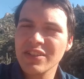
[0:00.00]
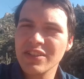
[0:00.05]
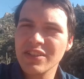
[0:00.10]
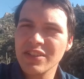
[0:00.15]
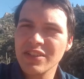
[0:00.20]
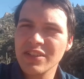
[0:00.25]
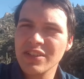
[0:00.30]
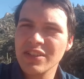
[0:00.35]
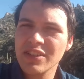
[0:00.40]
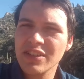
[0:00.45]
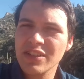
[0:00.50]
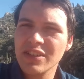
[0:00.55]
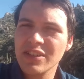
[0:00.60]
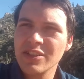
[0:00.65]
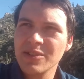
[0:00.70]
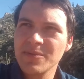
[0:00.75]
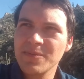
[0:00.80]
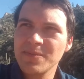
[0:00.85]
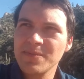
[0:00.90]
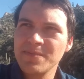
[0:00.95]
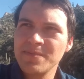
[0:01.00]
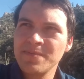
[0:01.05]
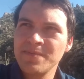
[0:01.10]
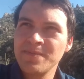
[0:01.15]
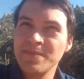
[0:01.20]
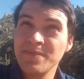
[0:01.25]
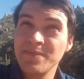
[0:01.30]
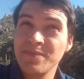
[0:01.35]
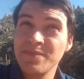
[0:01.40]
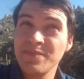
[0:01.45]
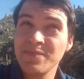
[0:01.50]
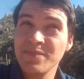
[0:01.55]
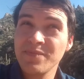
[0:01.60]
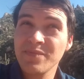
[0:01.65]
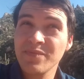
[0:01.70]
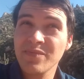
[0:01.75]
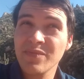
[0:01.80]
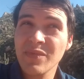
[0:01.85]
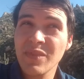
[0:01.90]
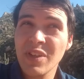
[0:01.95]

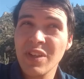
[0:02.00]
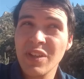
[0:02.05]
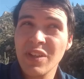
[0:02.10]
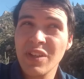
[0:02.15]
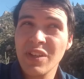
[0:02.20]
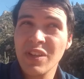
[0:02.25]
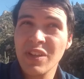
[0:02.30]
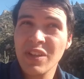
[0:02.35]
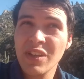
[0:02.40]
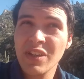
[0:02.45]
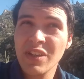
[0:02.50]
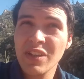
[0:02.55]
(silence)